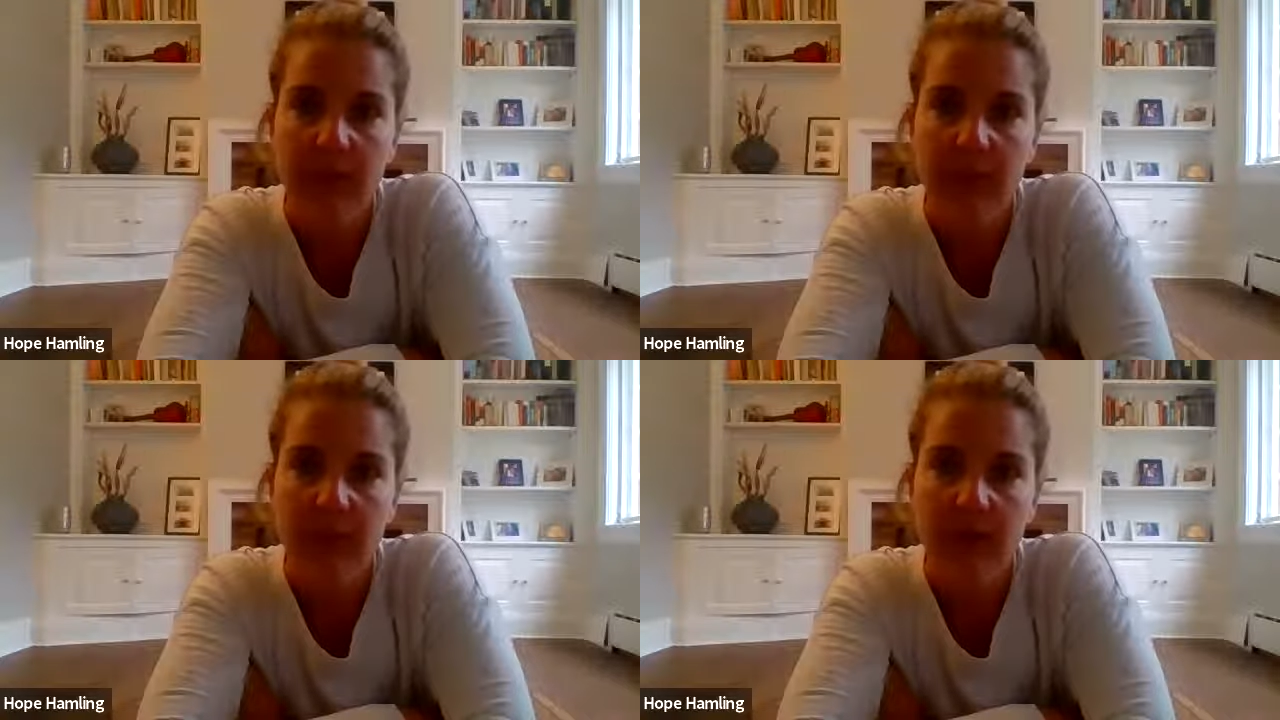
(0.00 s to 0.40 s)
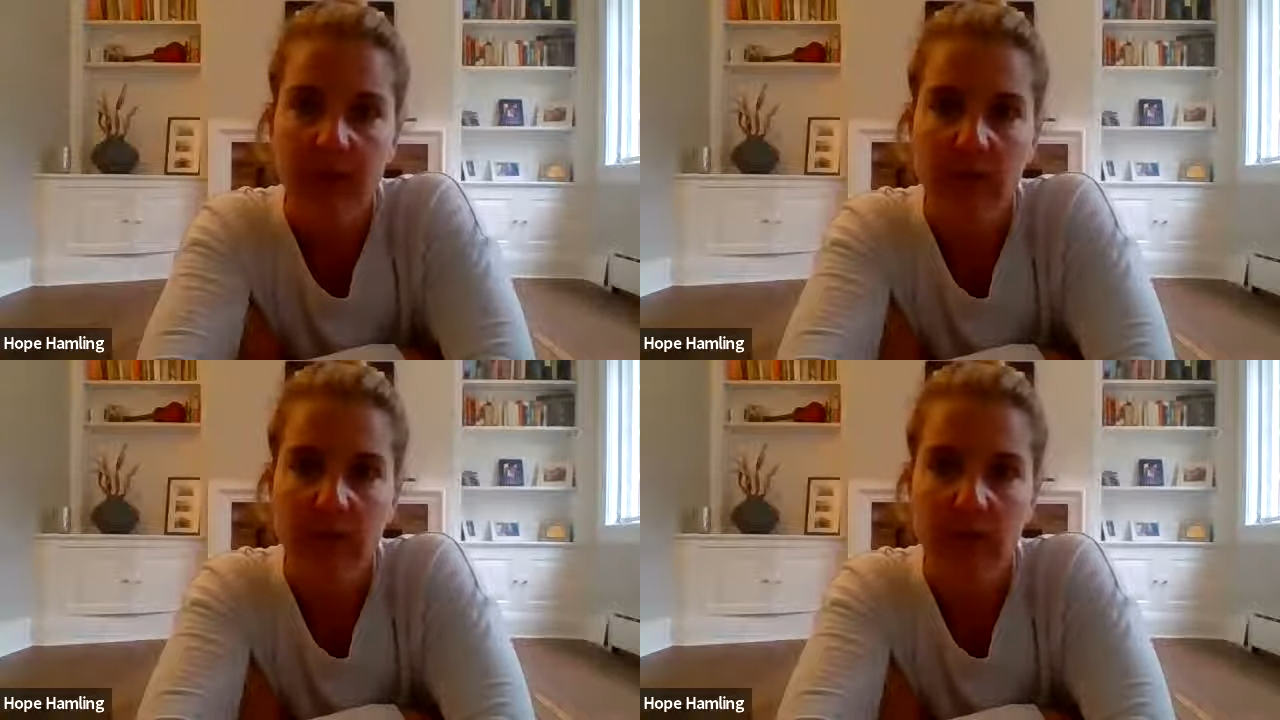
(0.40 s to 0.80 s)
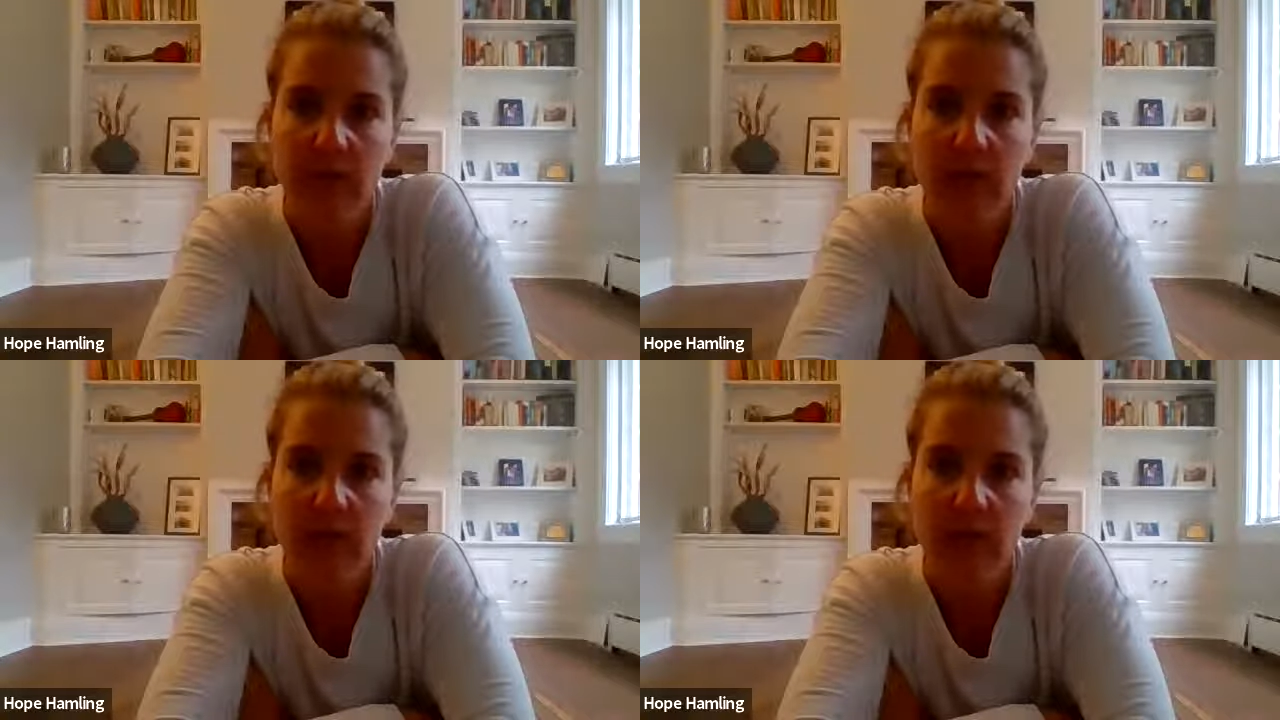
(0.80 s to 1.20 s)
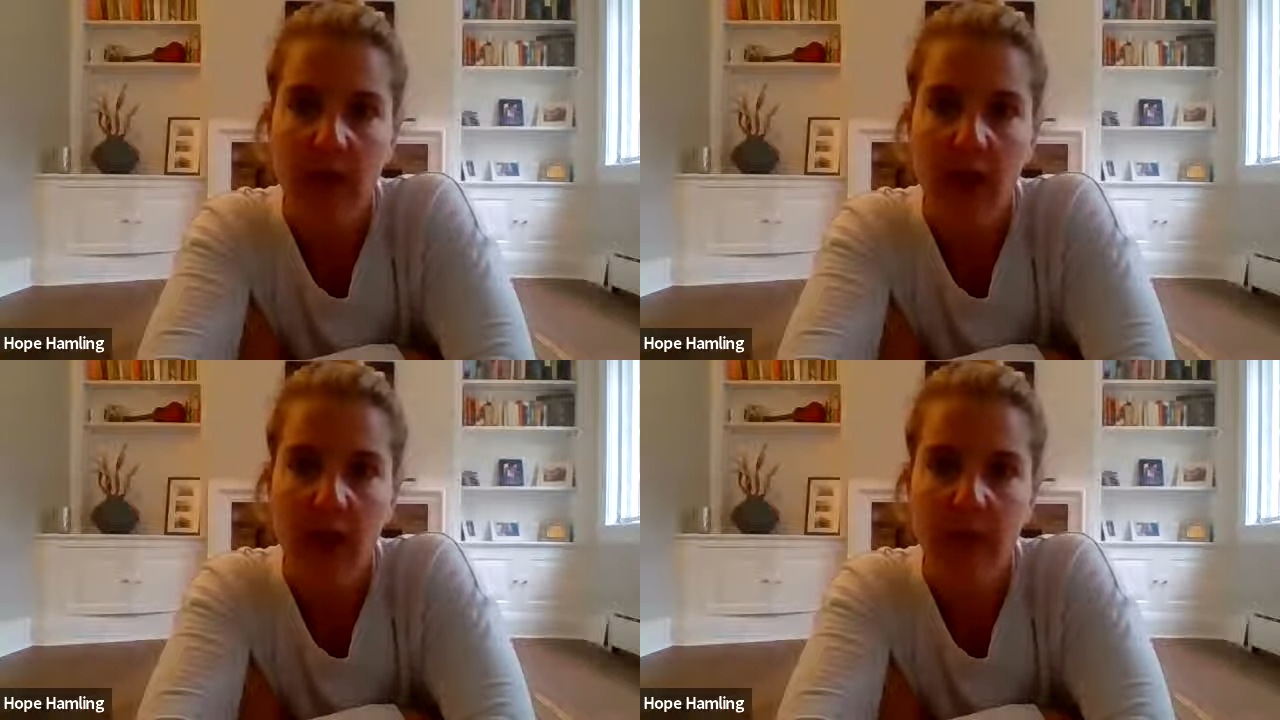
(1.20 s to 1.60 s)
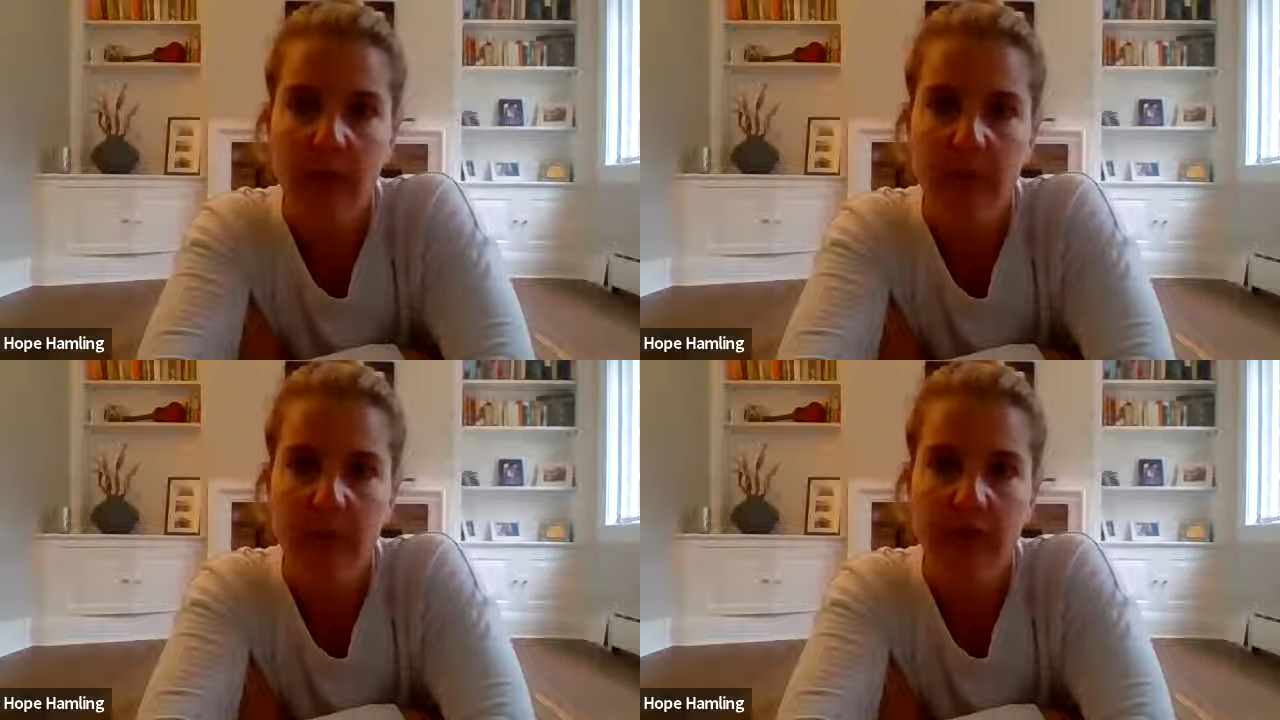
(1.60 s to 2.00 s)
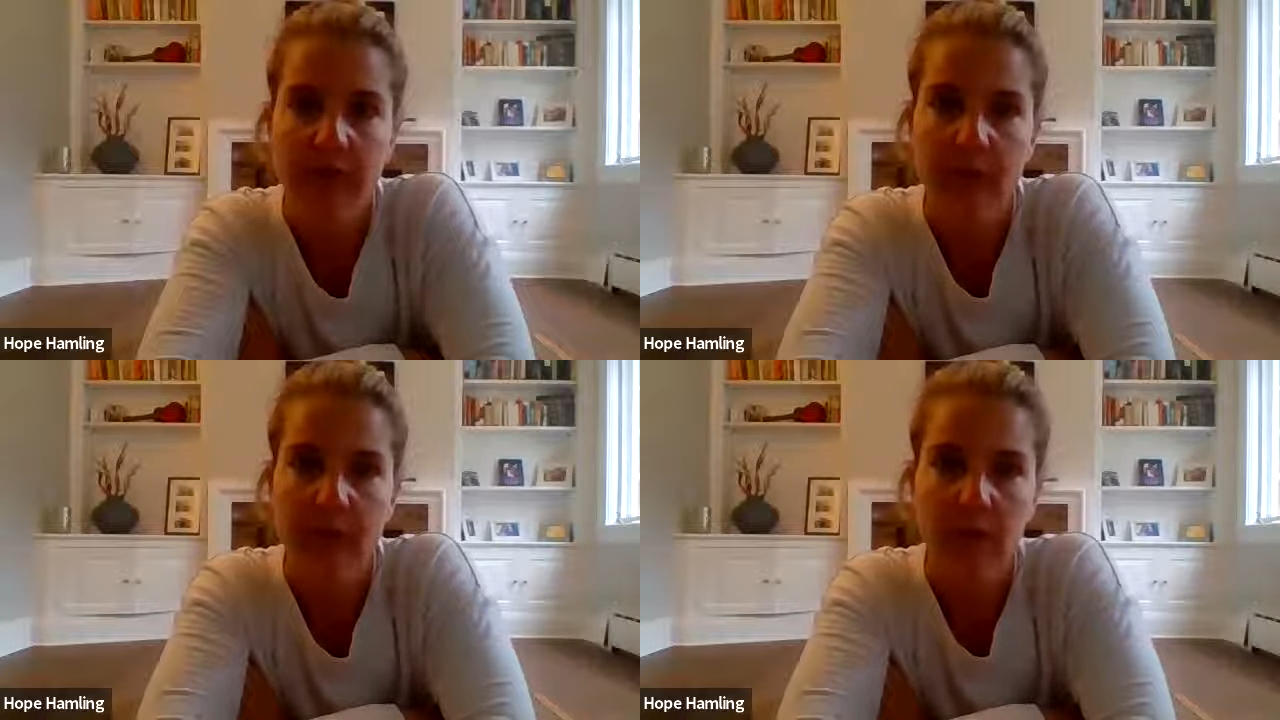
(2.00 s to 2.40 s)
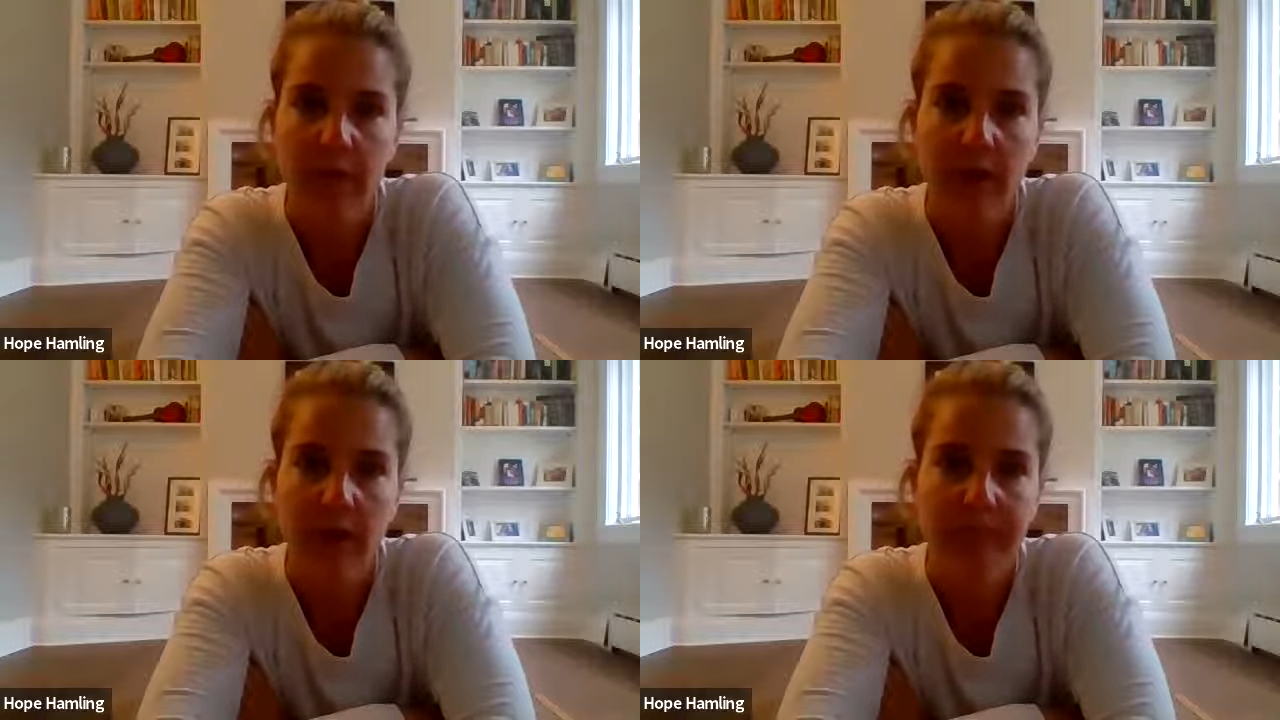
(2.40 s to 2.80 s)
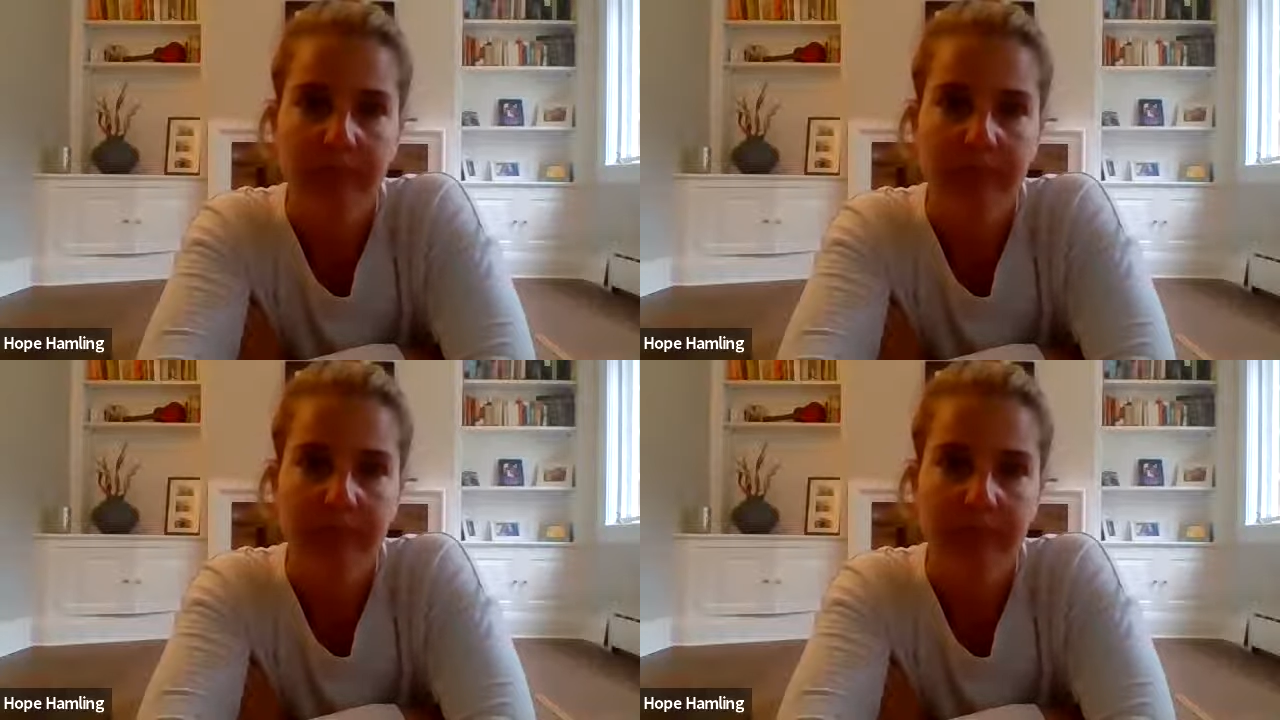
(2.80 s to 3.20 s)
onto your back, because we're going to use the block for a part of our warm up.